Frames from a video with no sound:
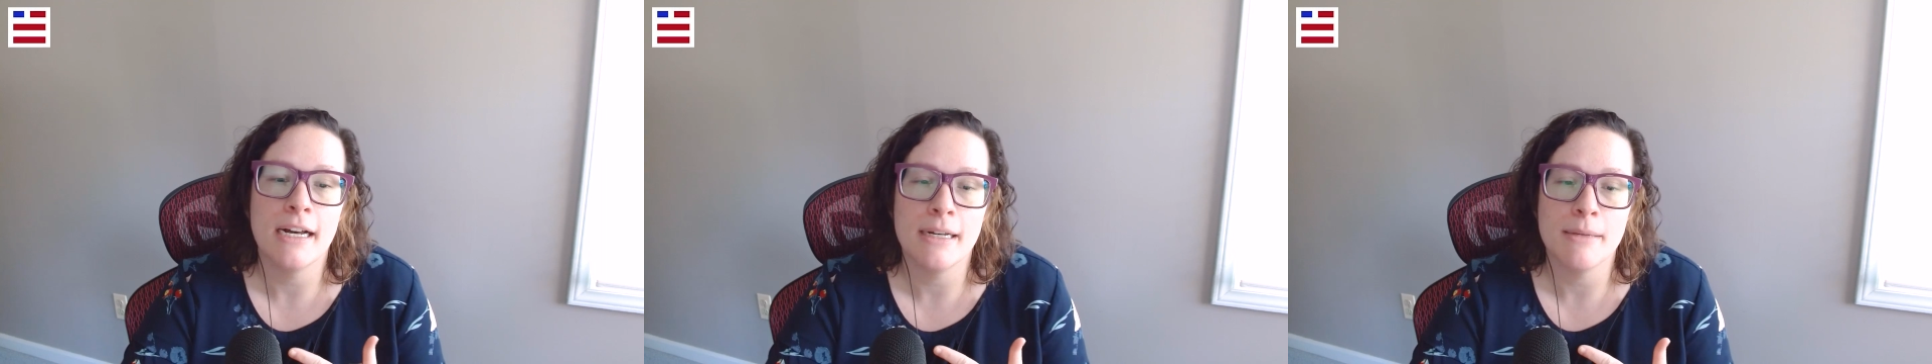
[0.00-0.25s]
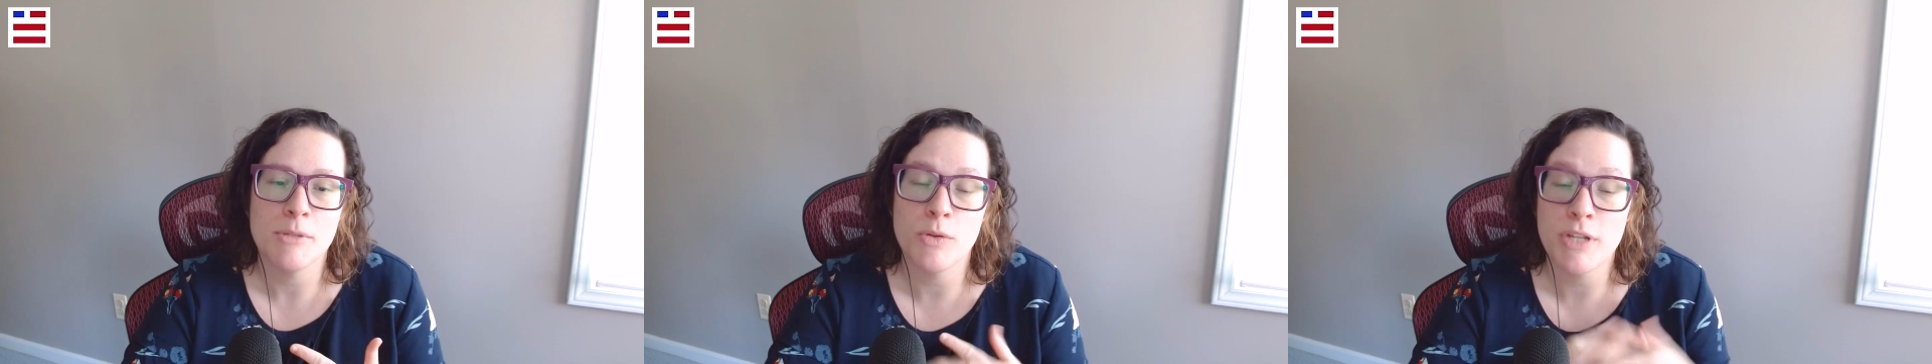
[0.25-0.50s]

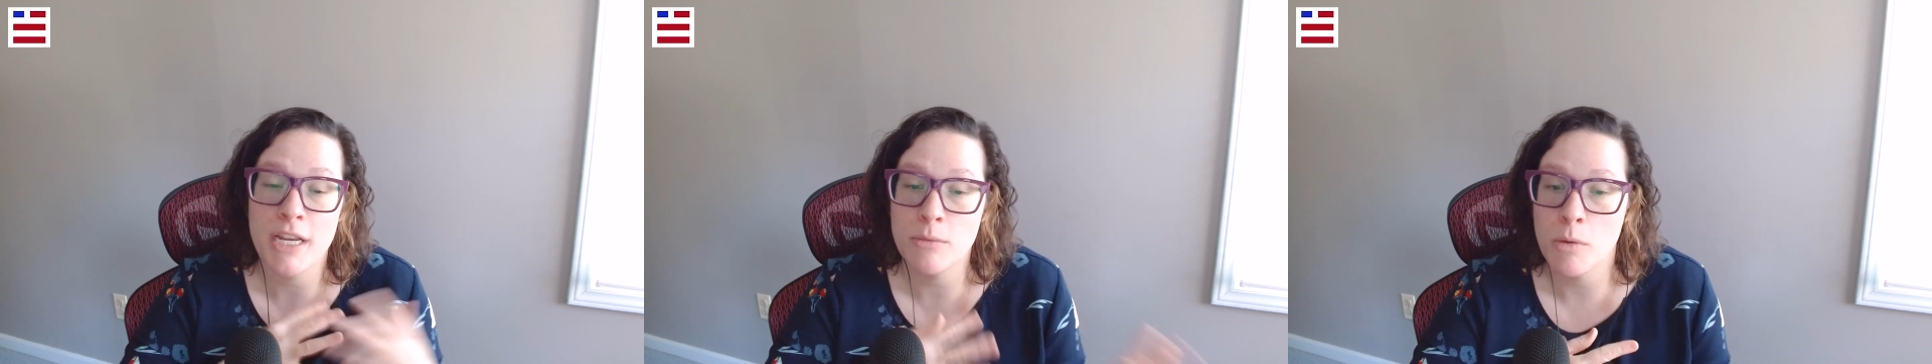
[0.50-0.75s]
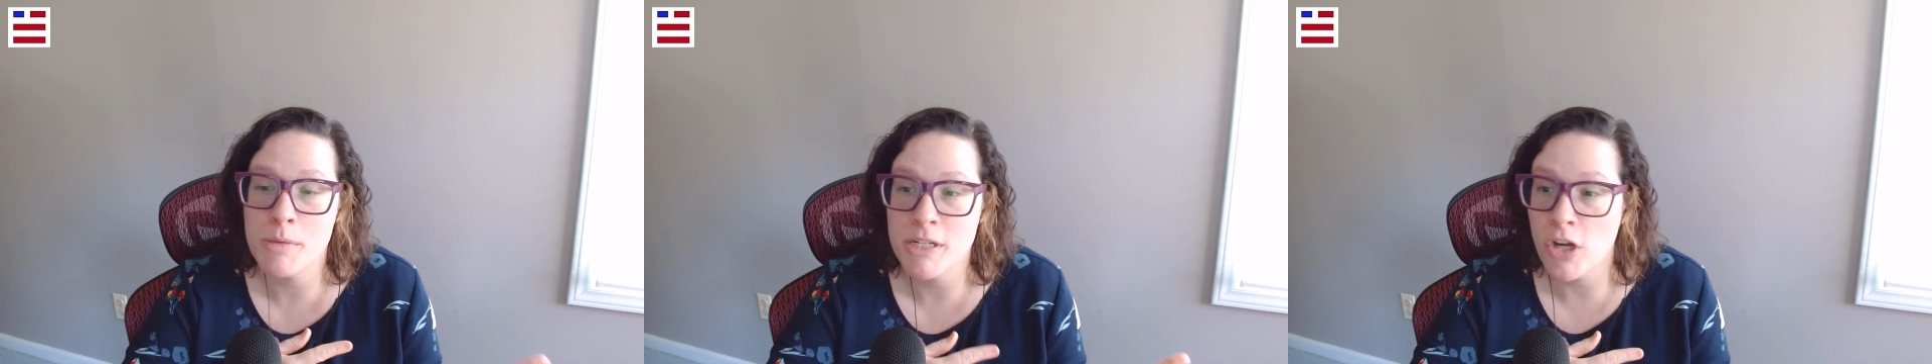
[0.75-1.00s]
So
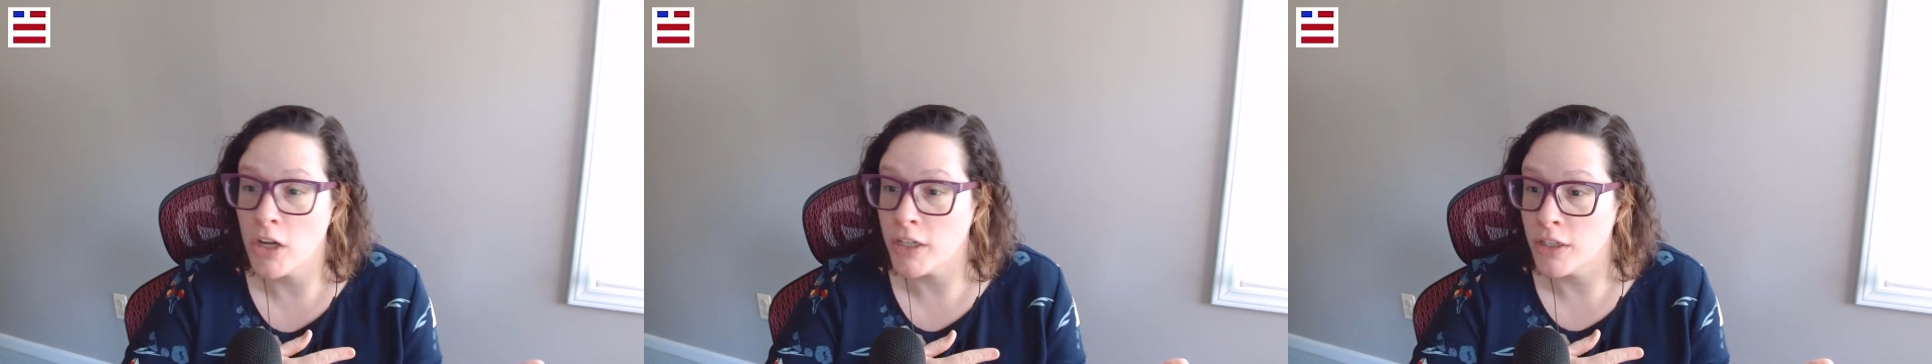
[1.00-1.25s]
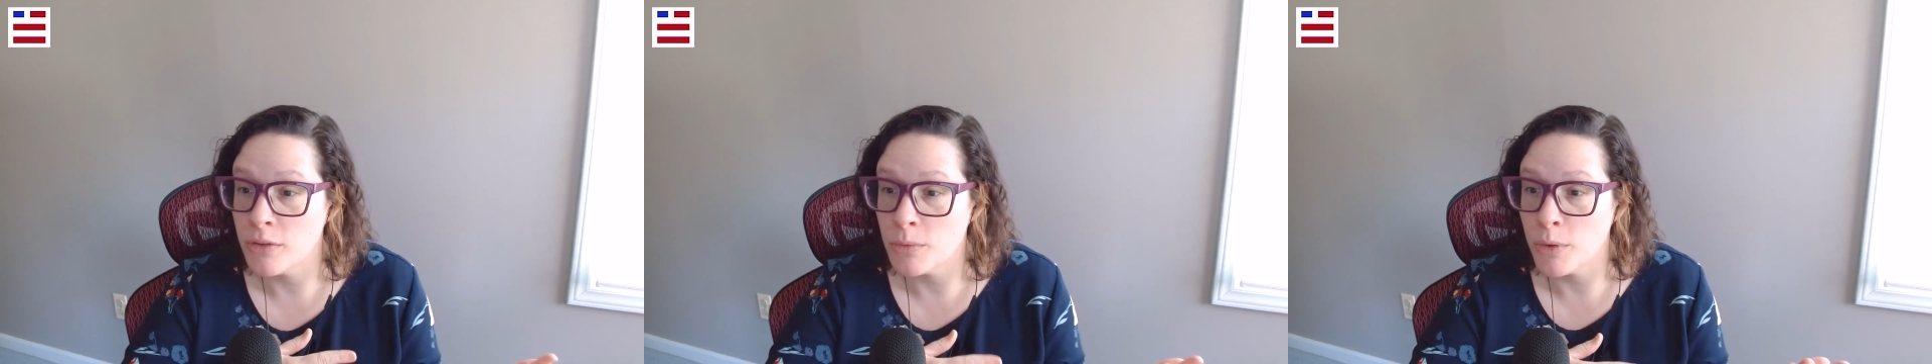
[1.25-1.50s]
Dan will be
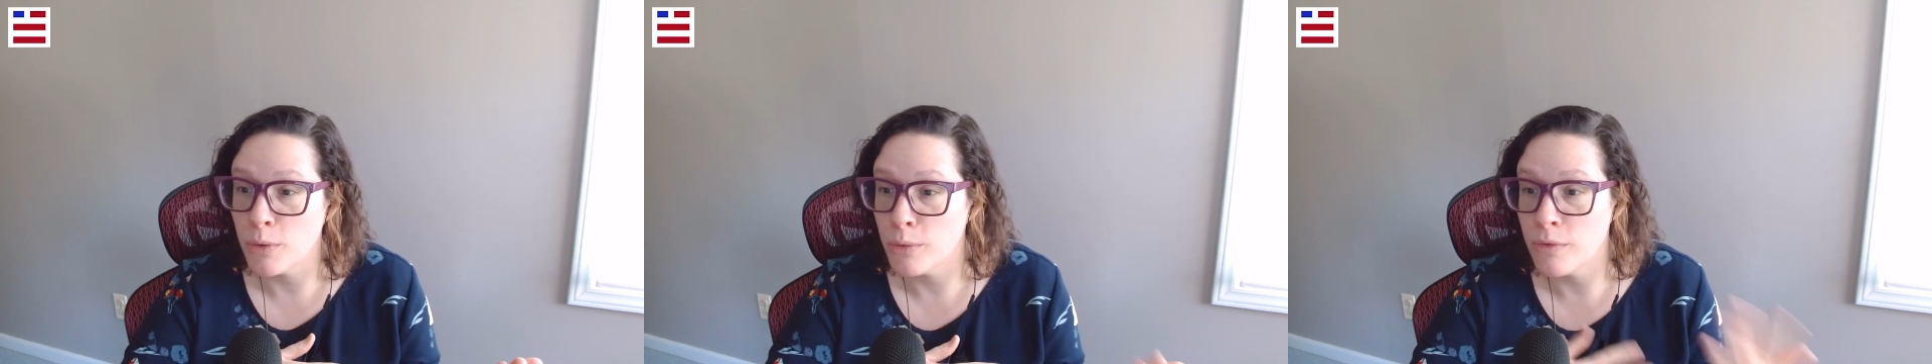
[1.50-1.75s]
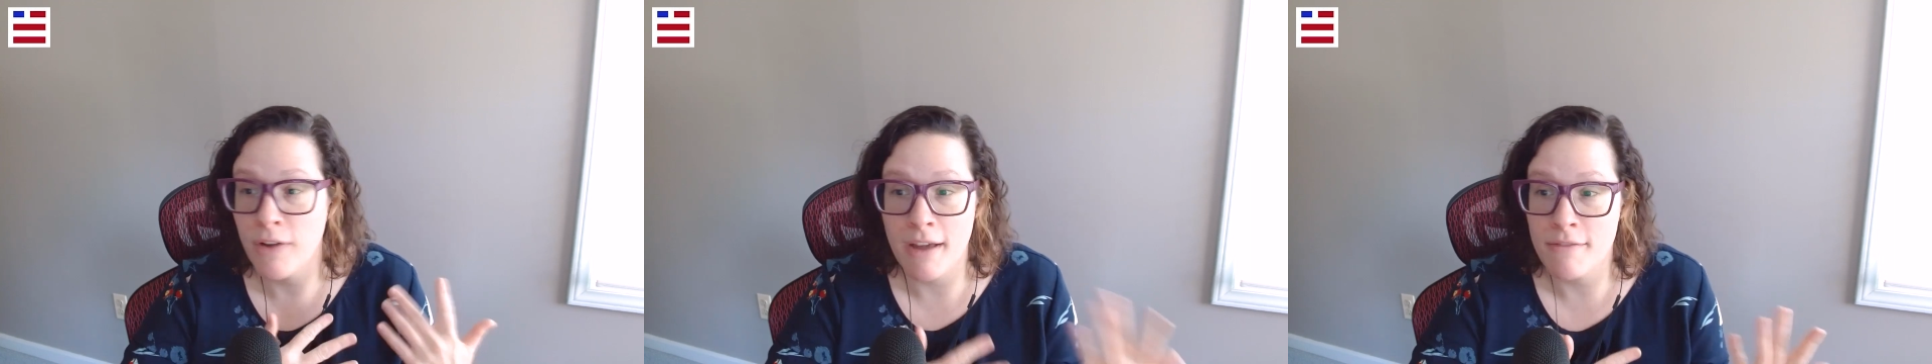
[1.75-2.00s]
talking
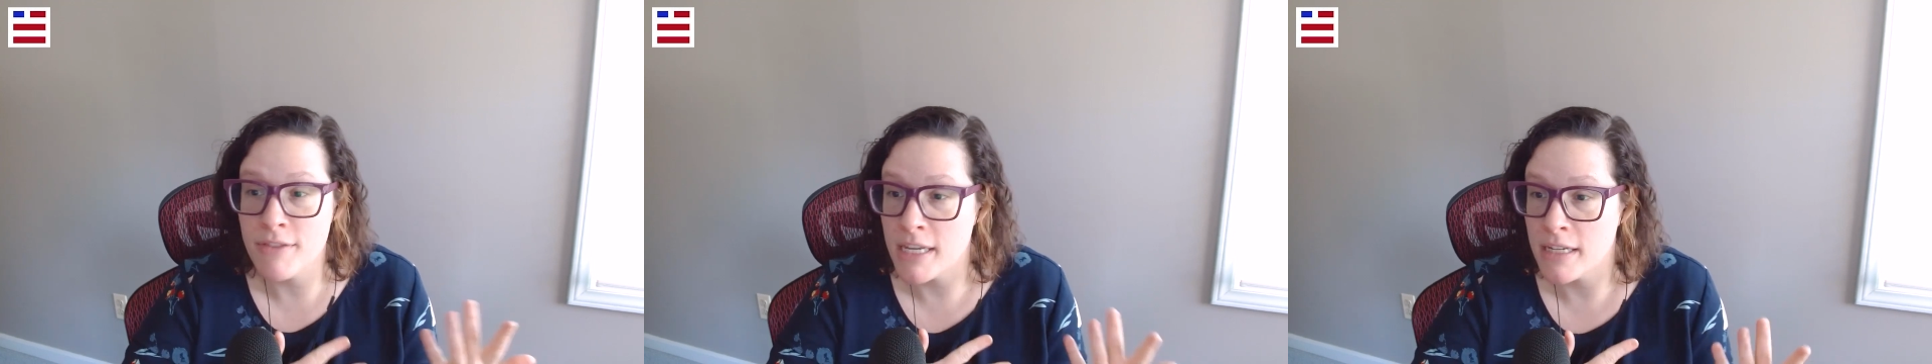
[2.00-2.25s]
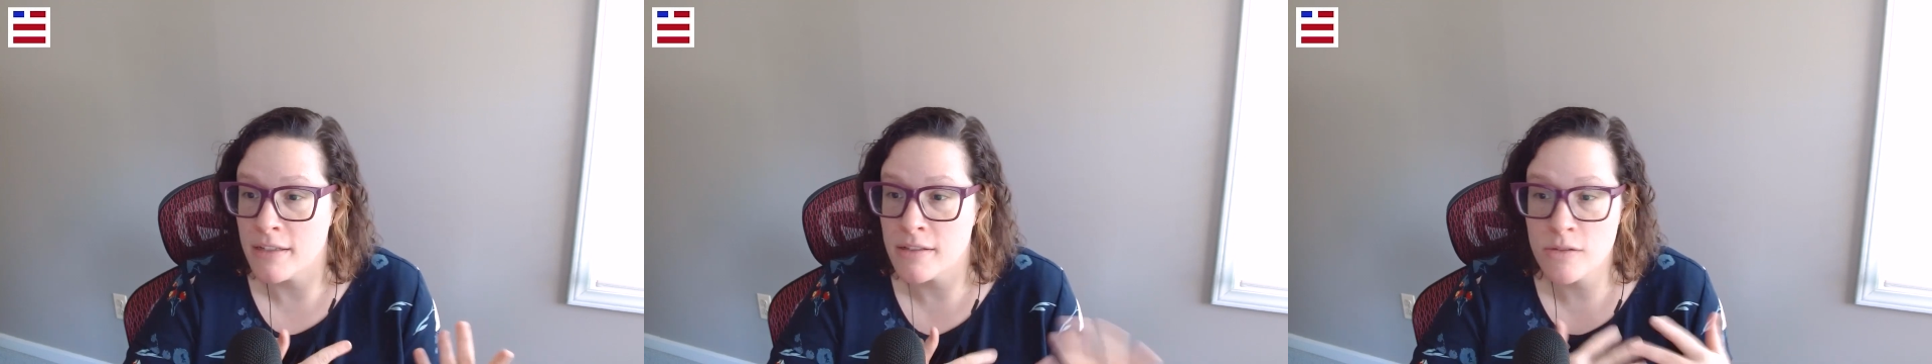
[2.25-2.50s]
through the
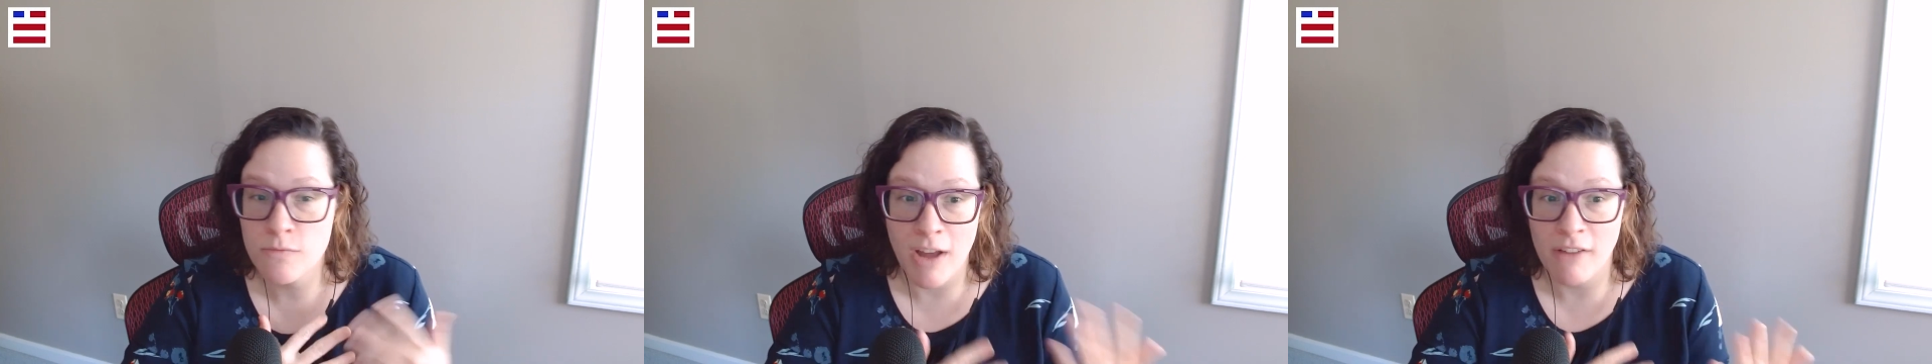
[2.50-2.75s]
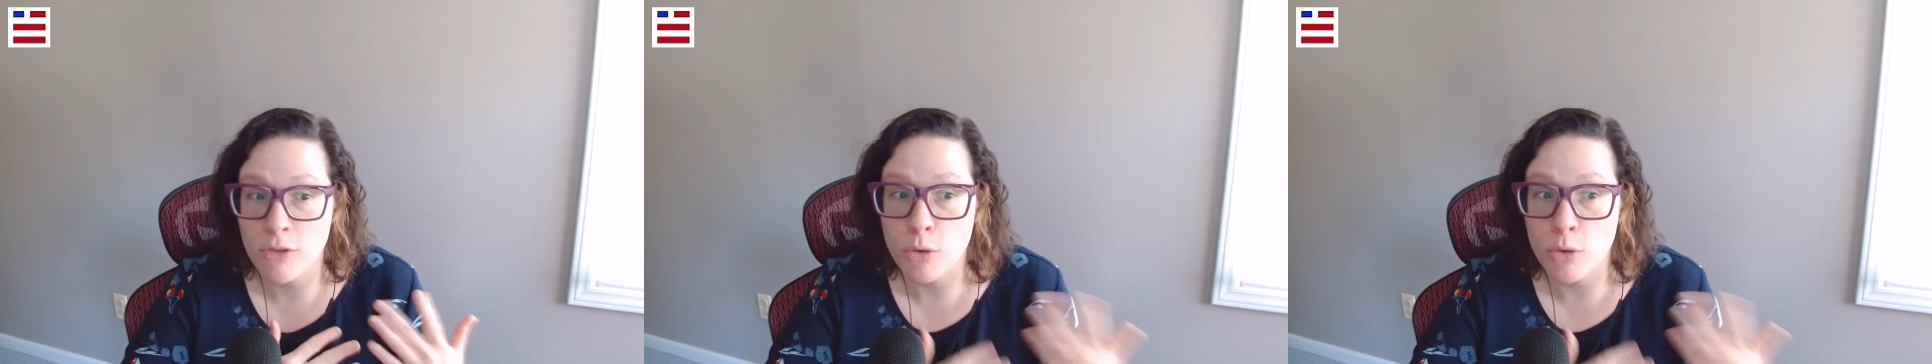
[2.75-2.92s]
five